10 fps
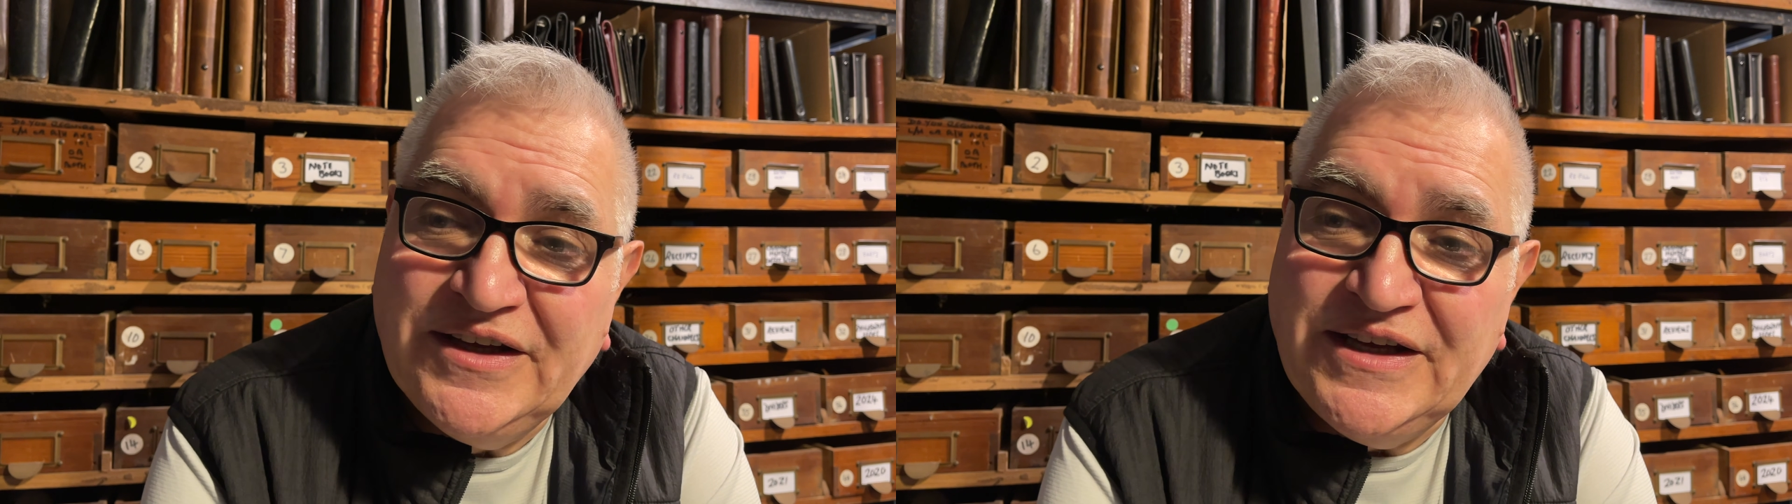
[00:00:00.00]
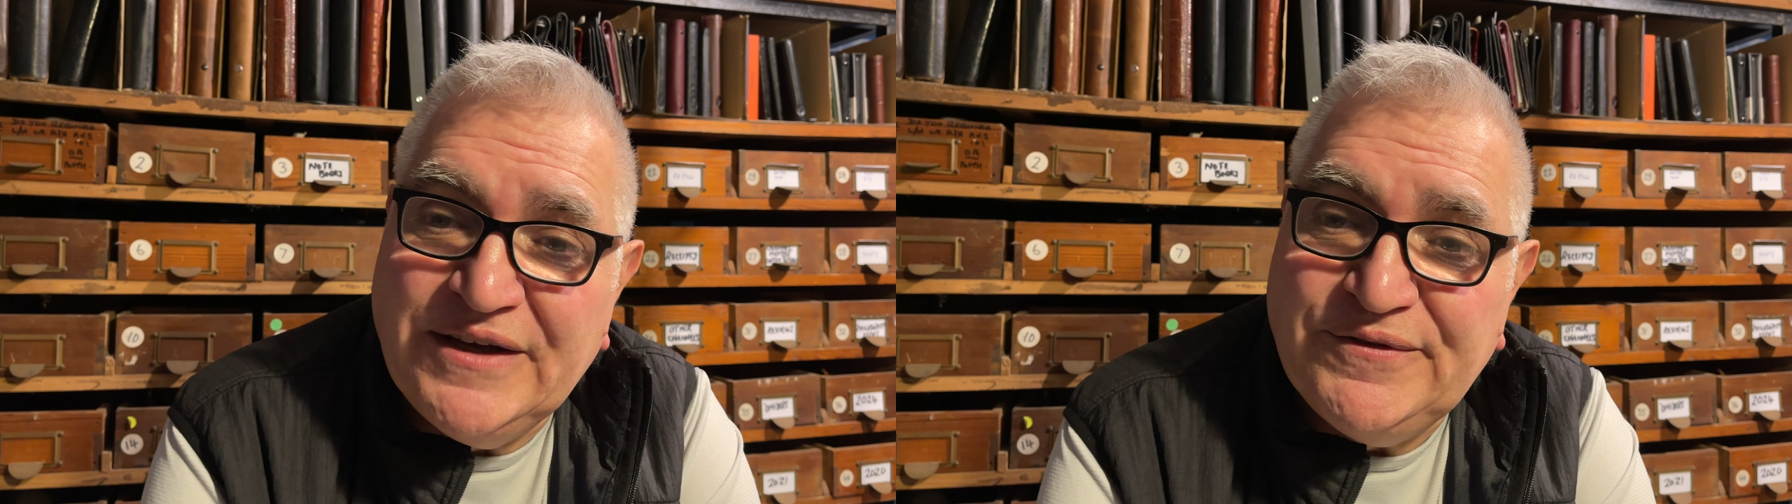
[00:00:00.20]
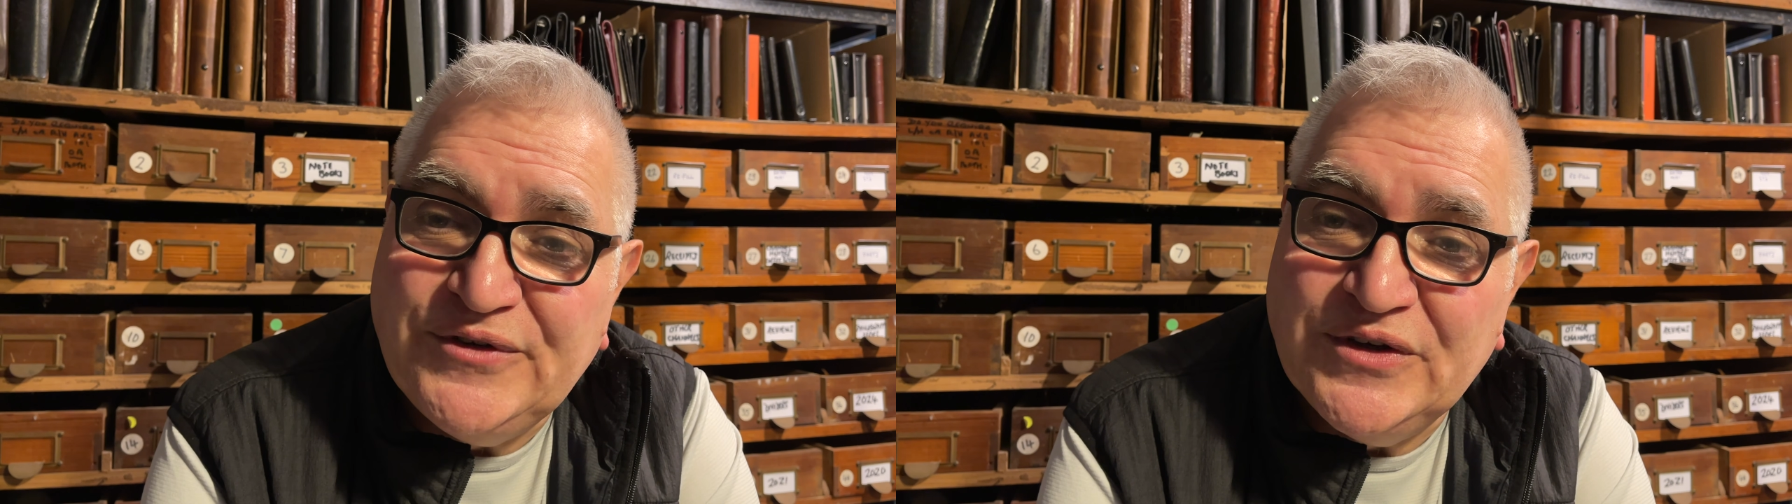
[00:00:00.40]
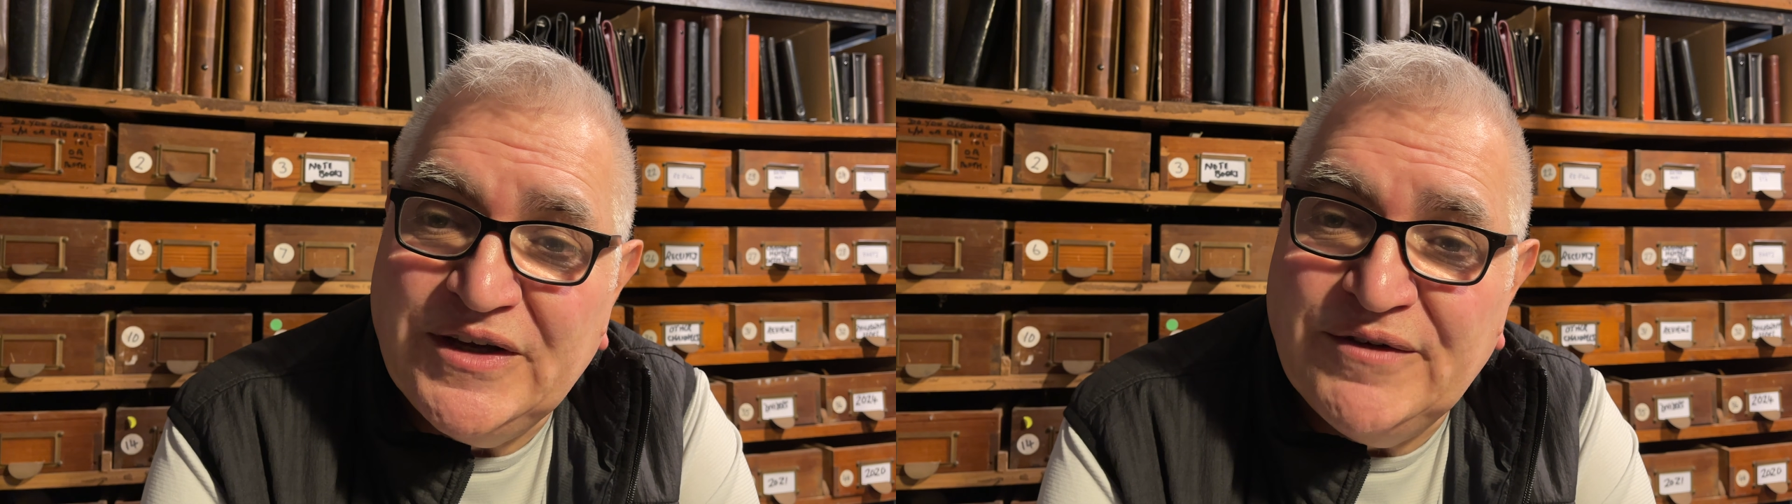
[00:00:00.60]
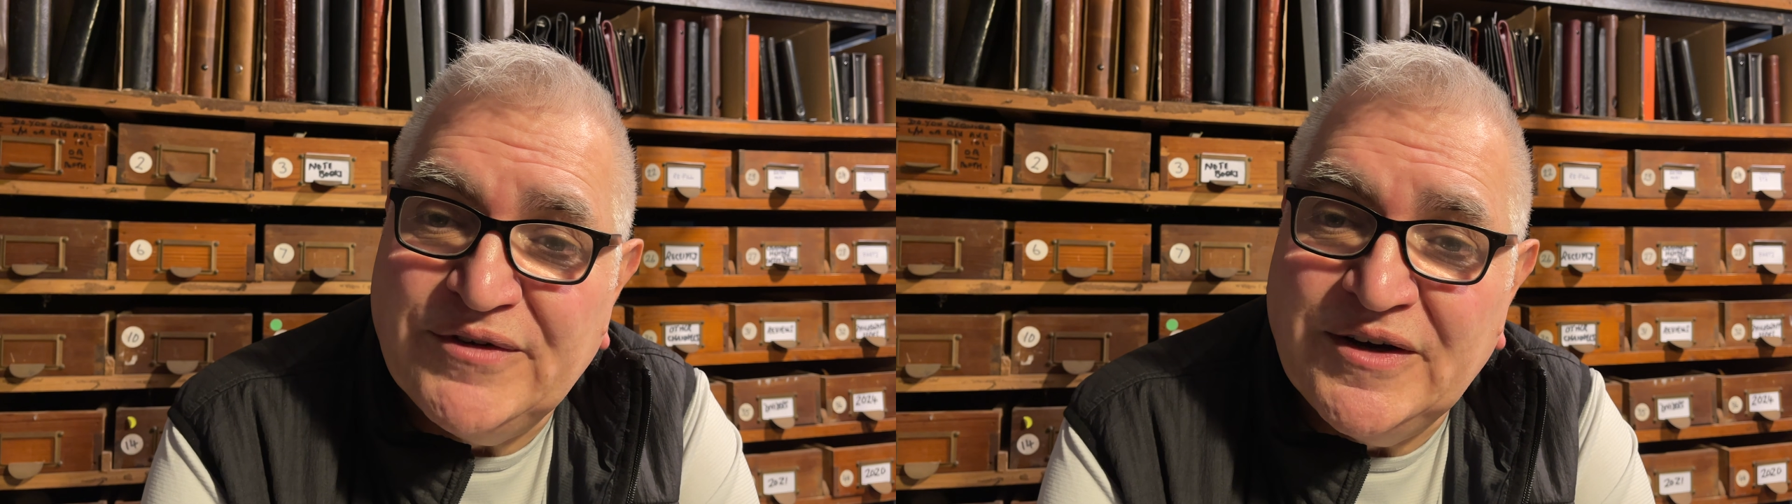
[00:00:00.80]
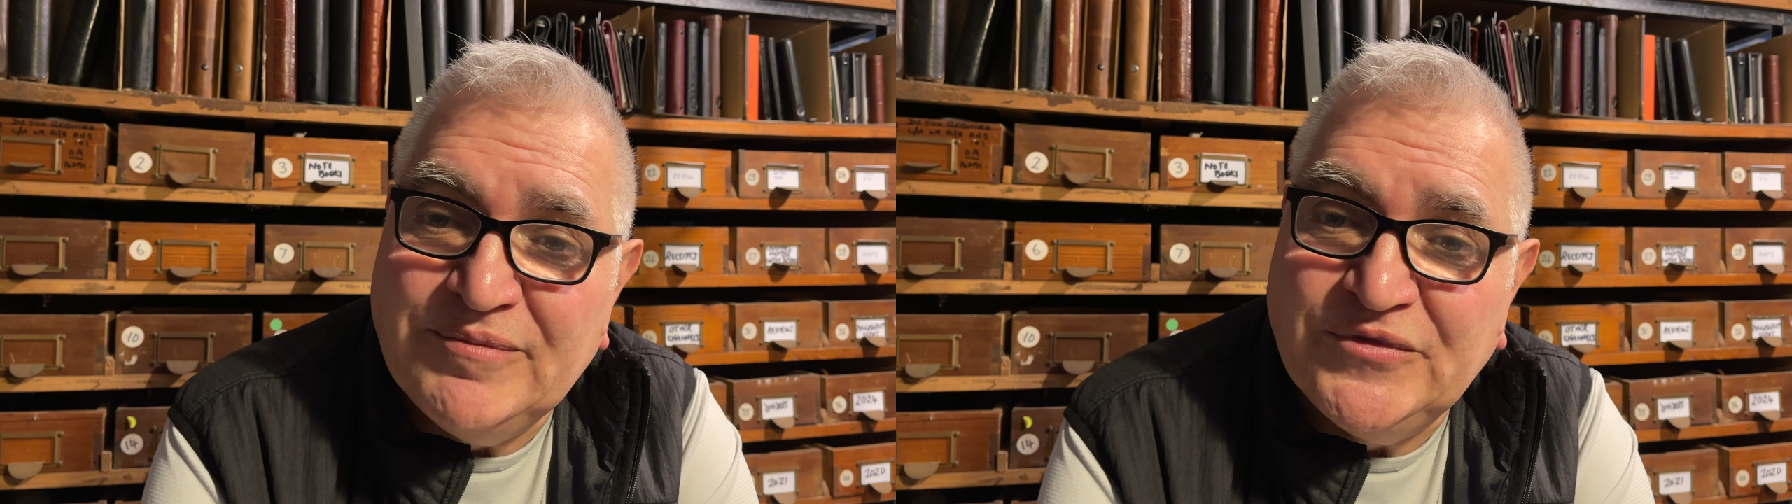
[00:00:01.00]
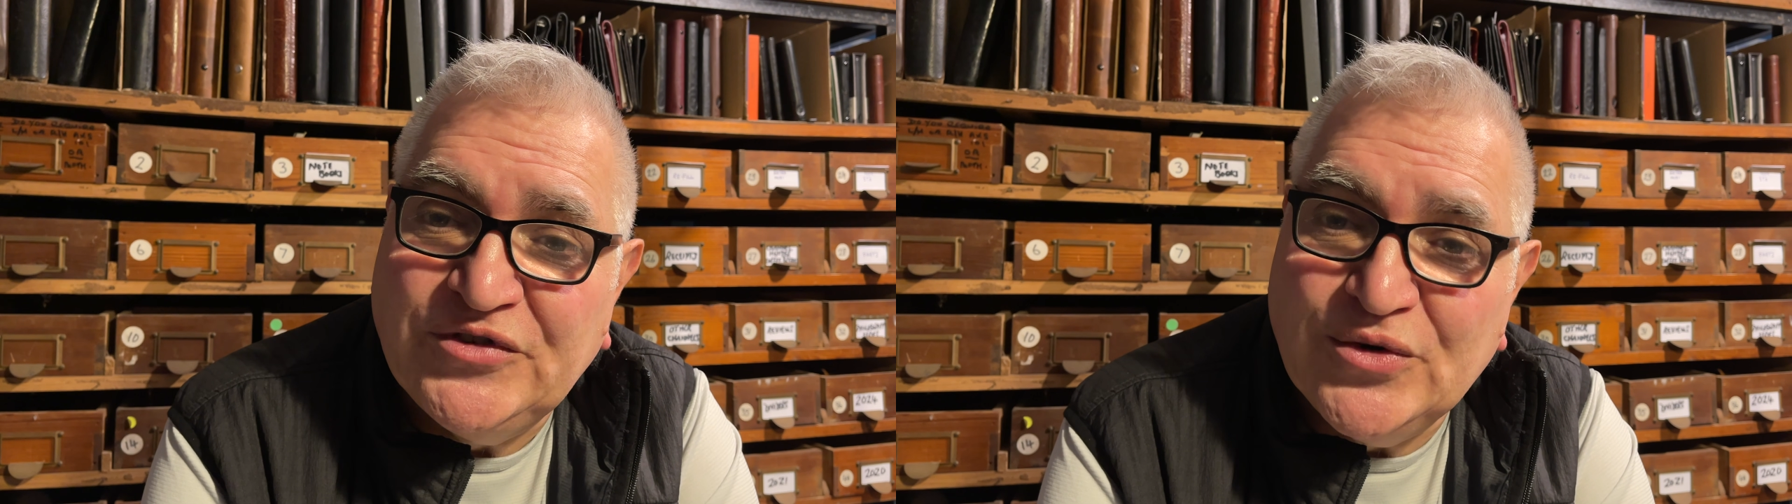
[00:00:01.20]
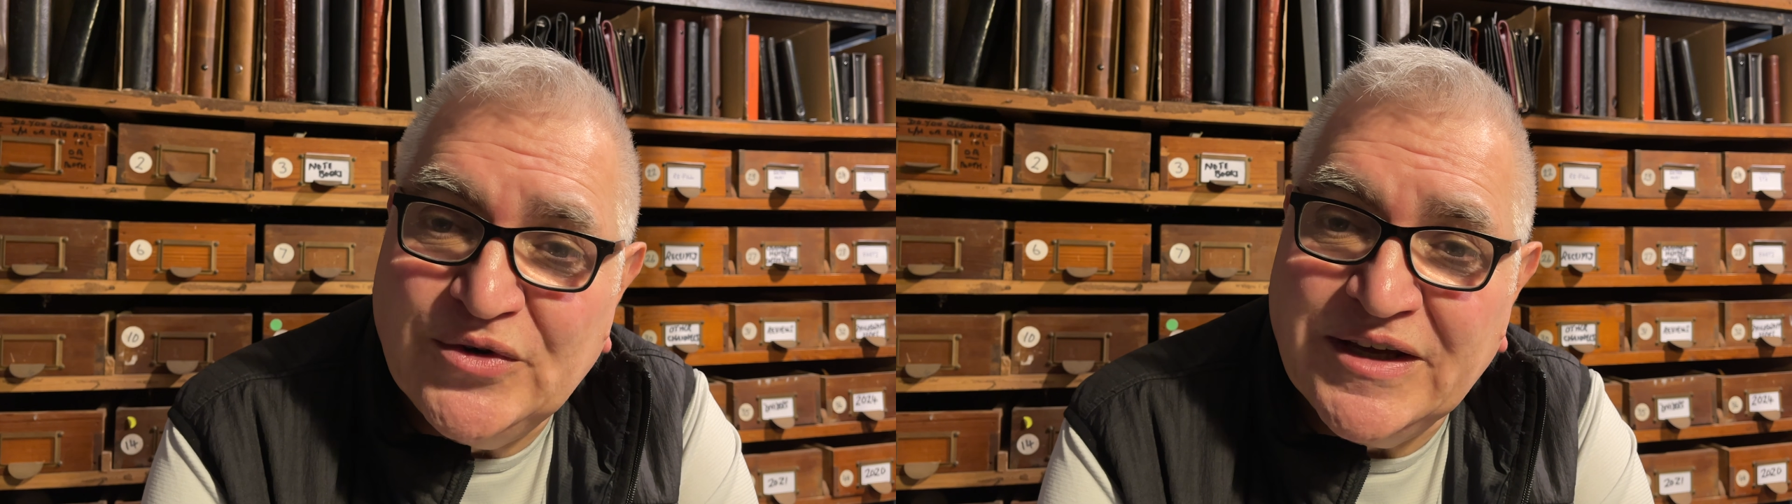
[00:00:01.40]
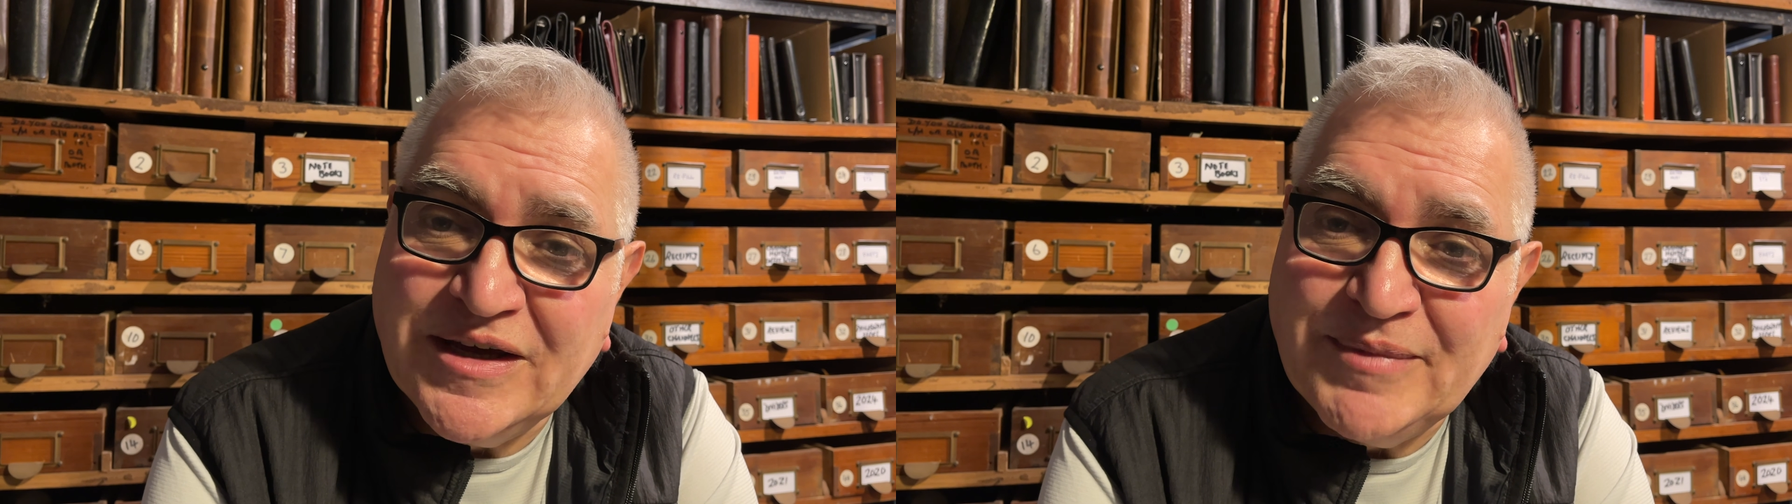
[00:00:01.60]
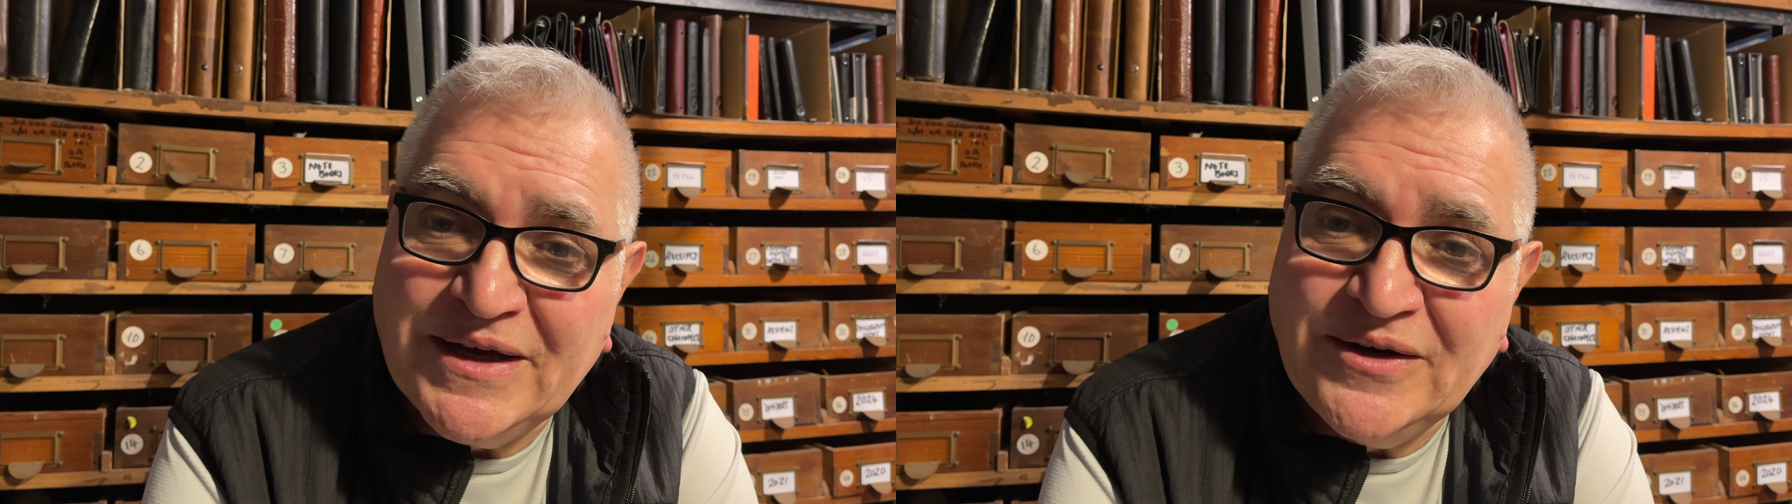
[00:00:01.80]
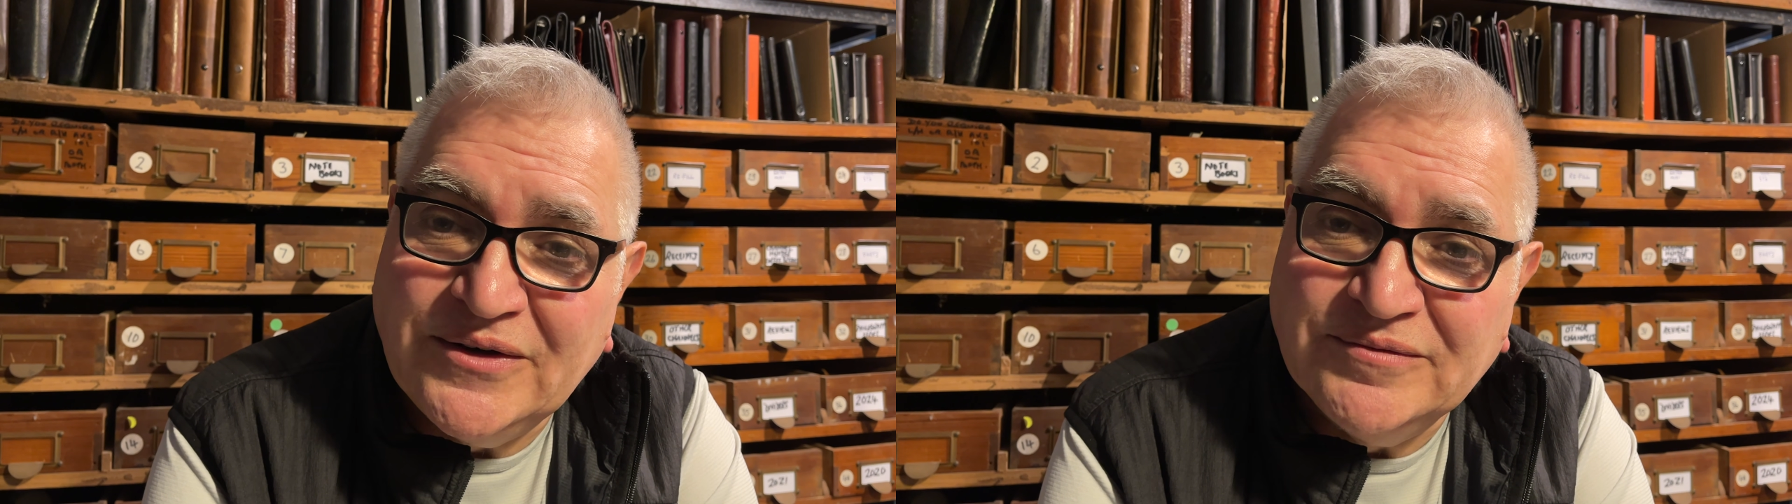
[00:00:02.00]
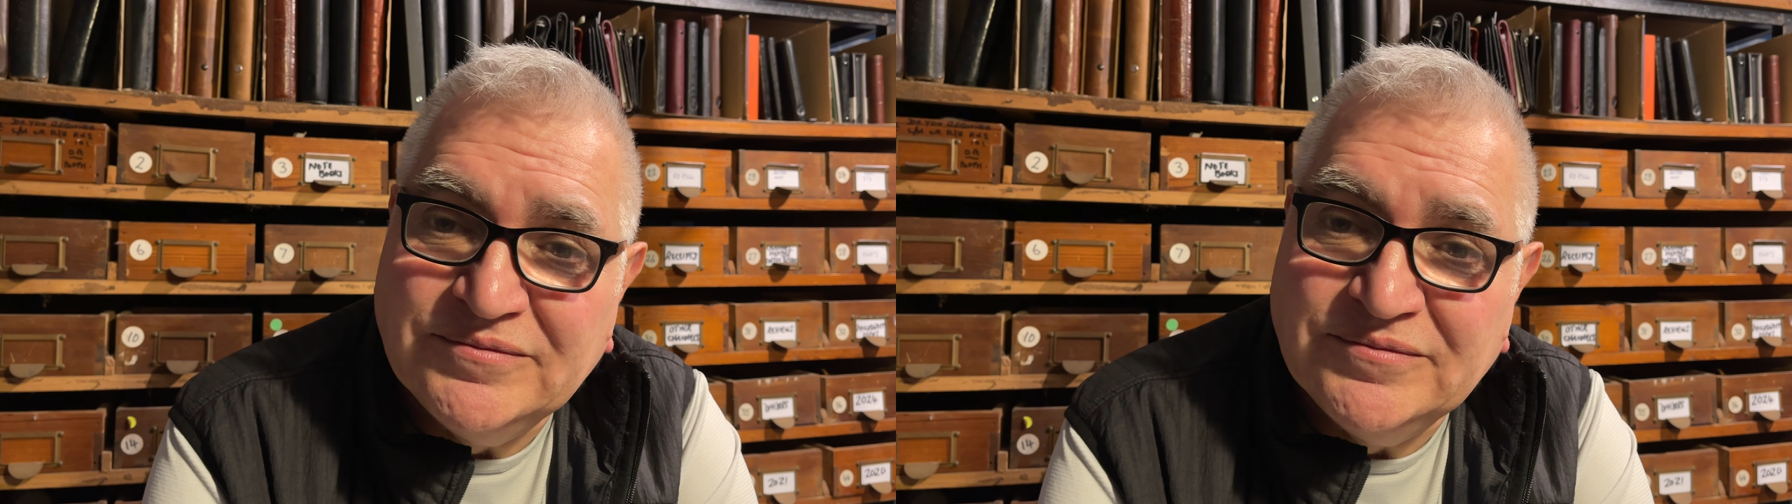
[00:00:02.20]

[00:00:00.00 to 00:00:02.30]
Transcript: if I'm talking about